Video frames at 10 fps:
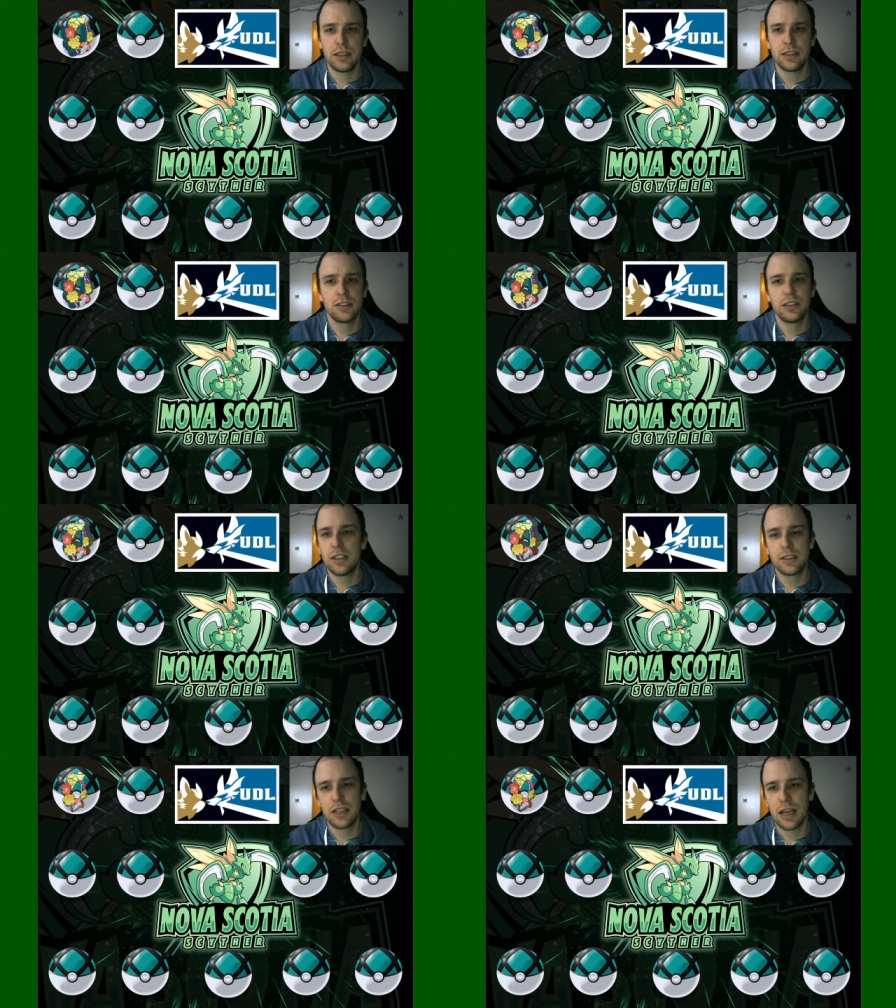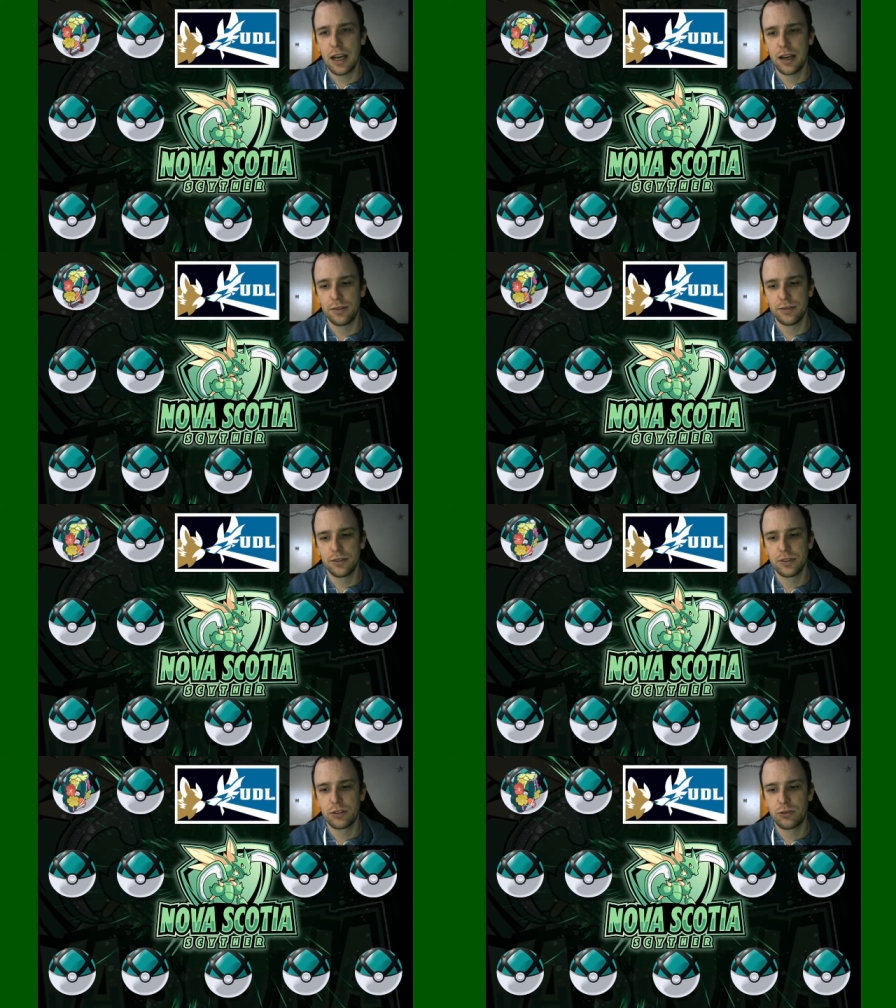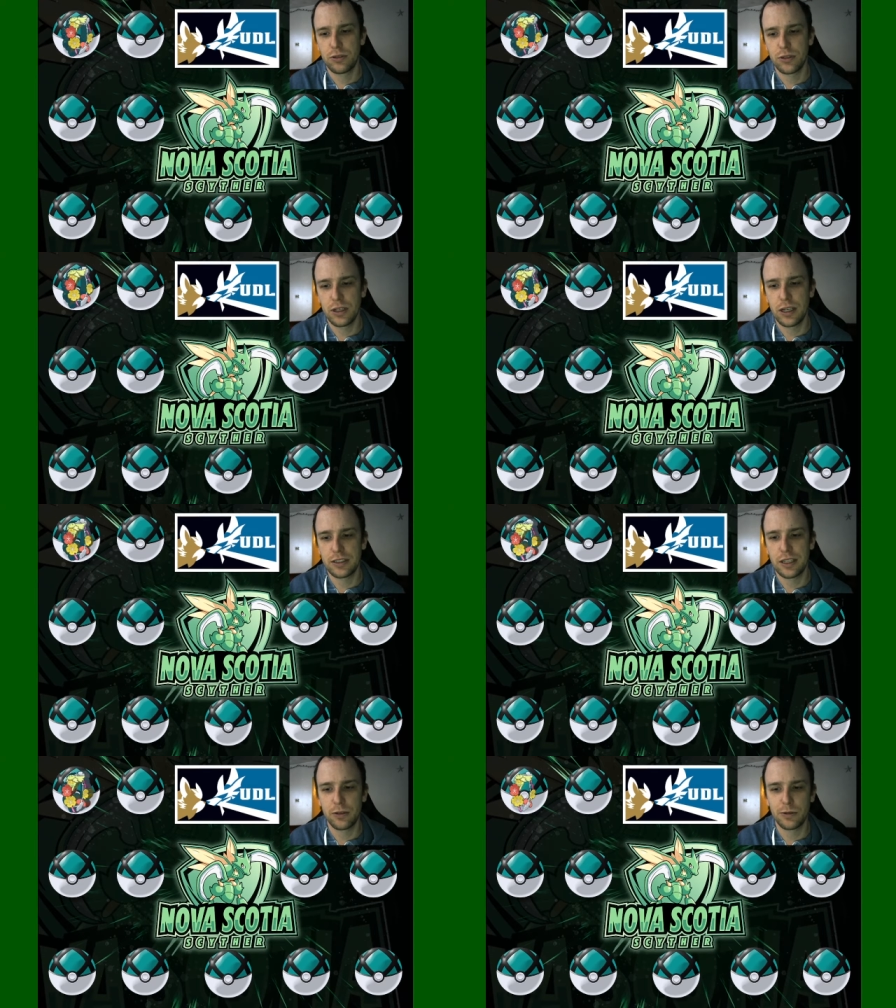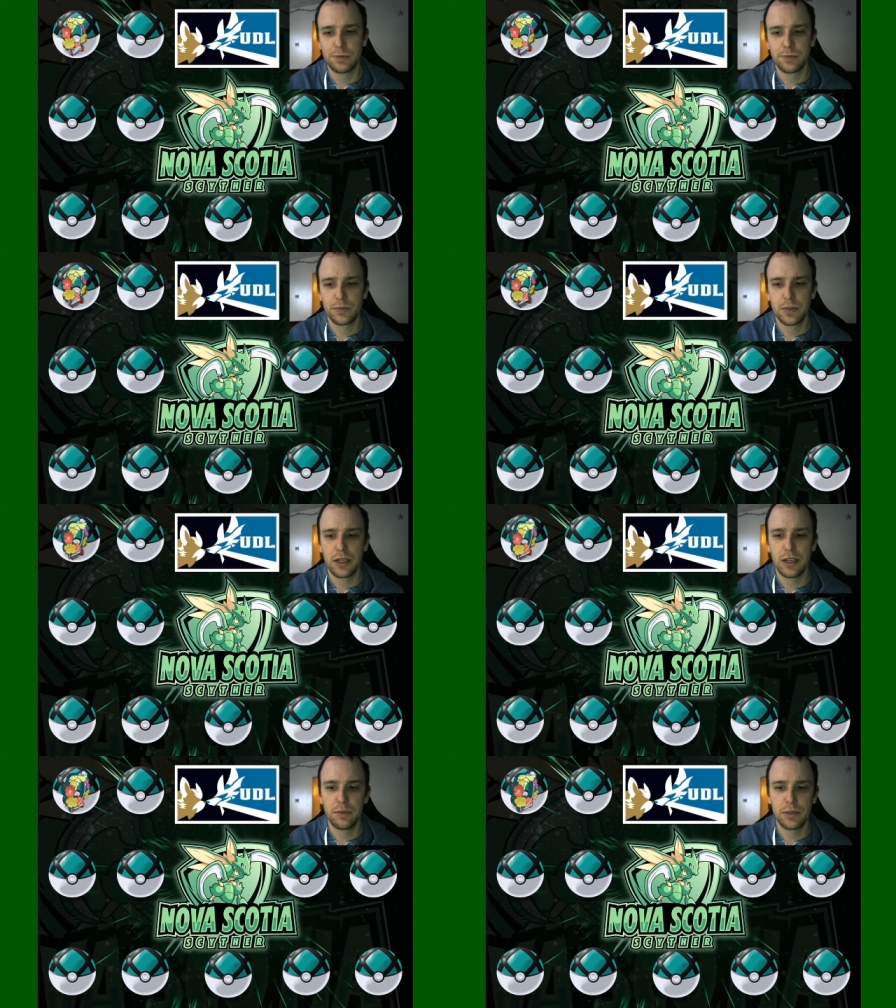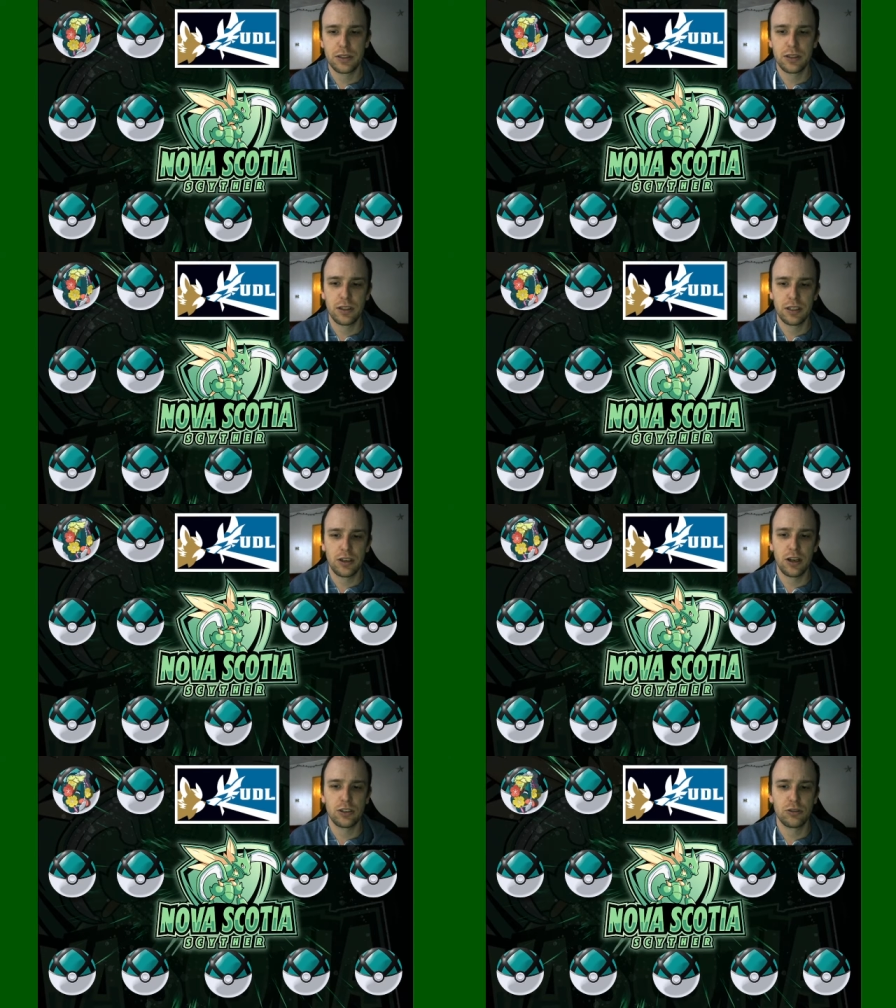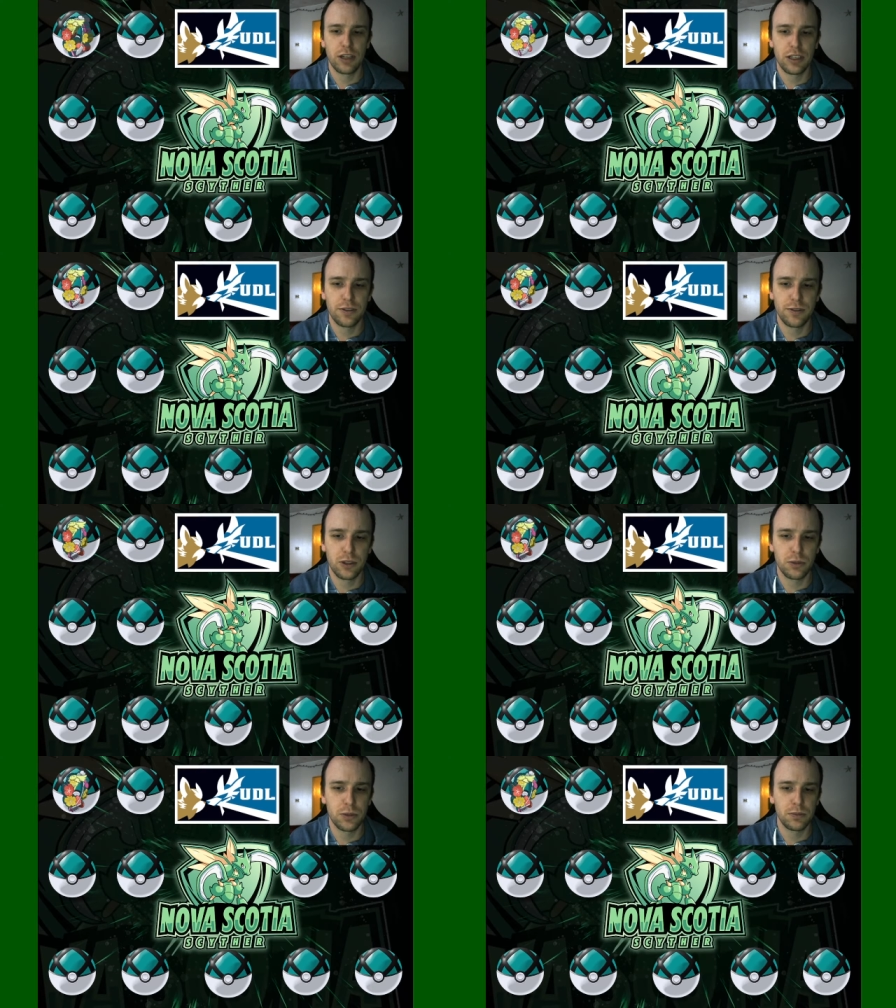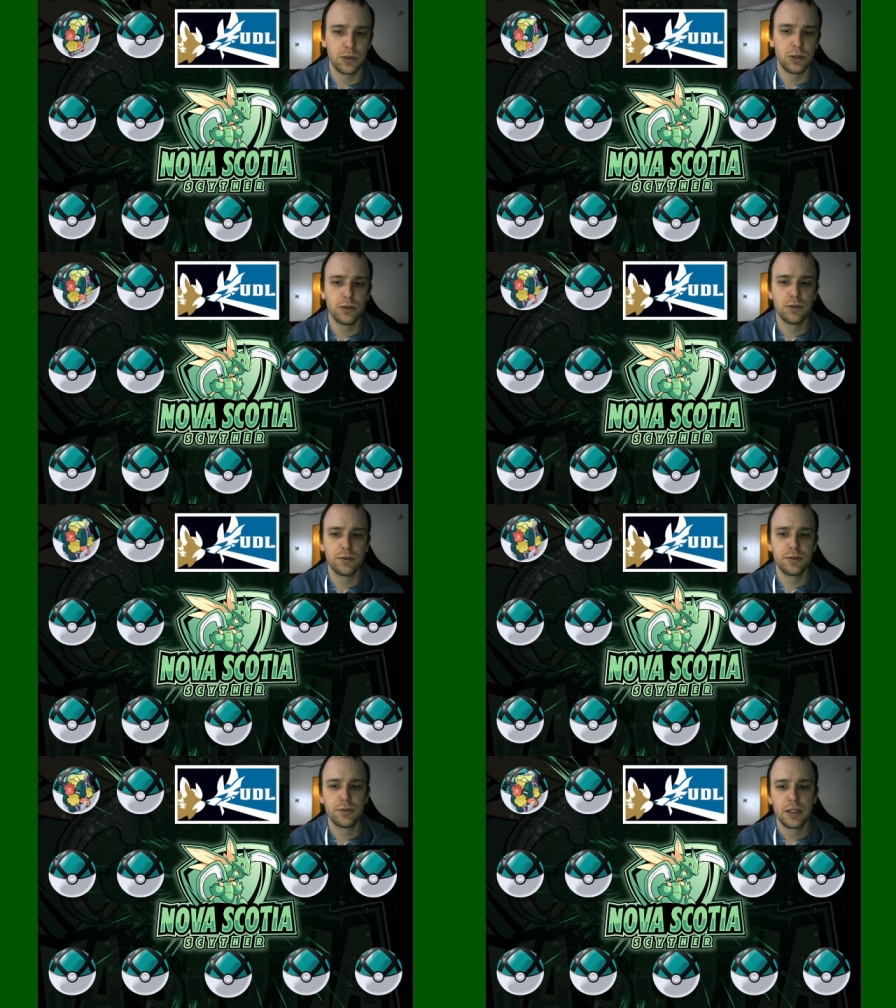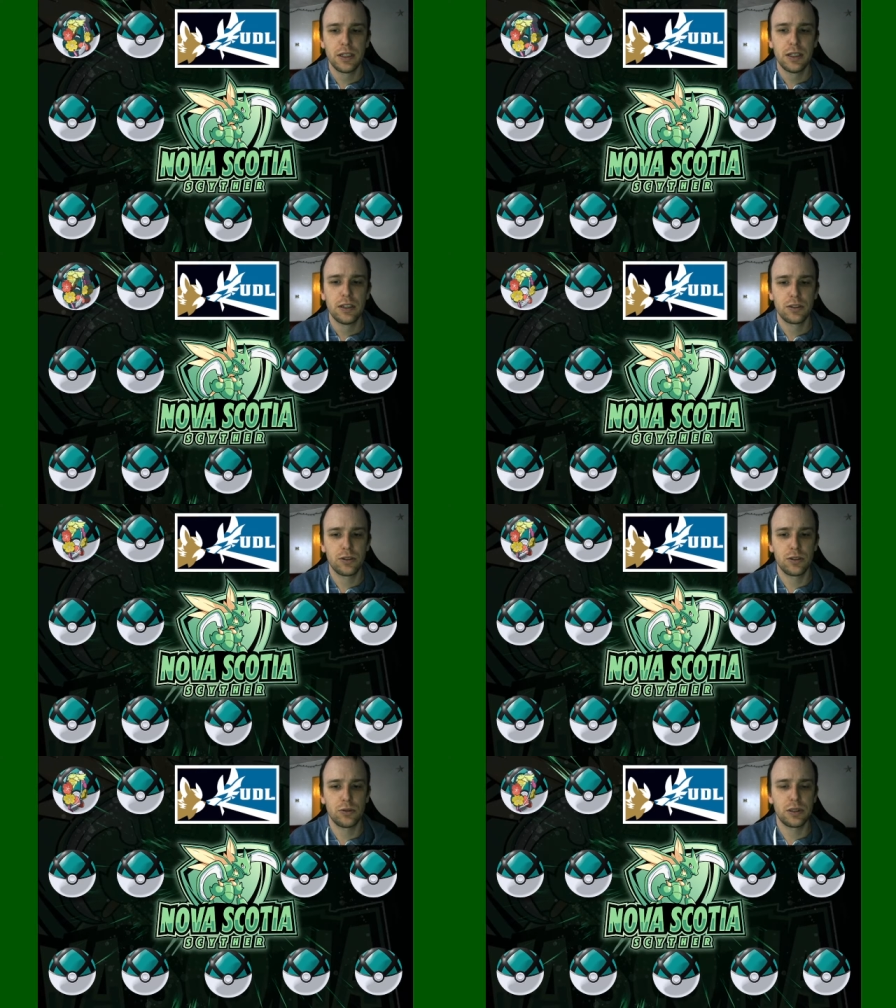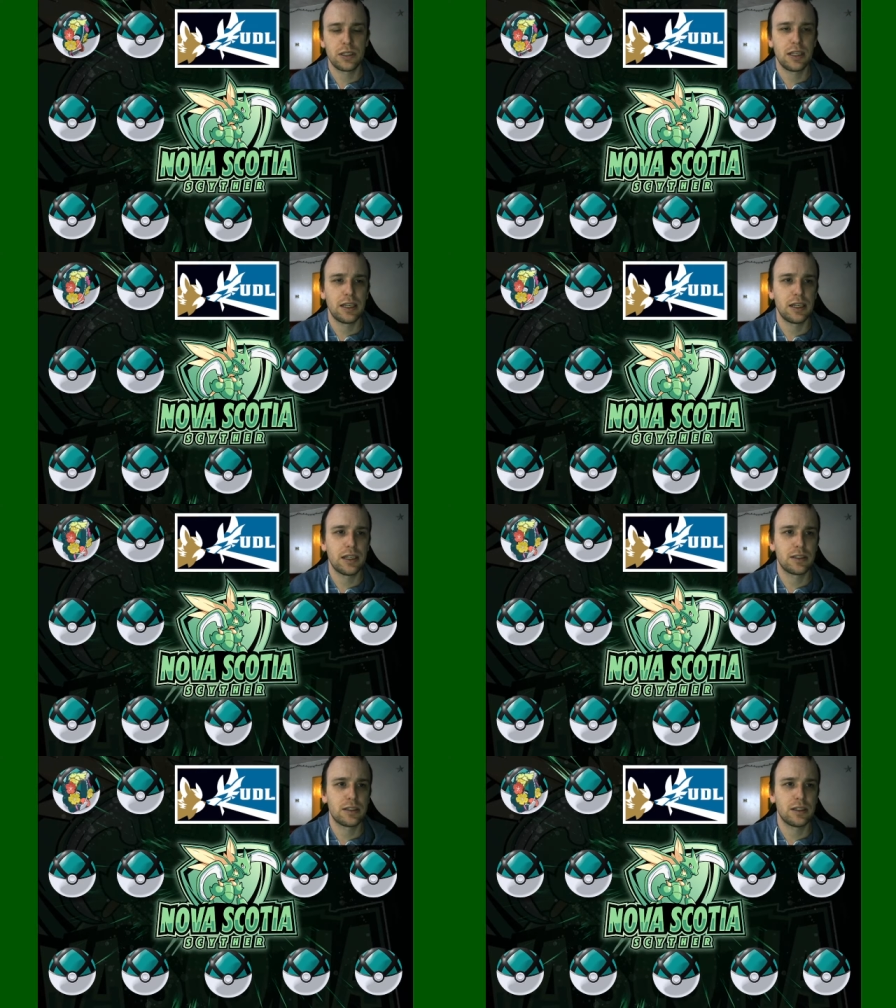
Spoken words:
she doesn't have Tailwind. It's a non-transferable move, so we can't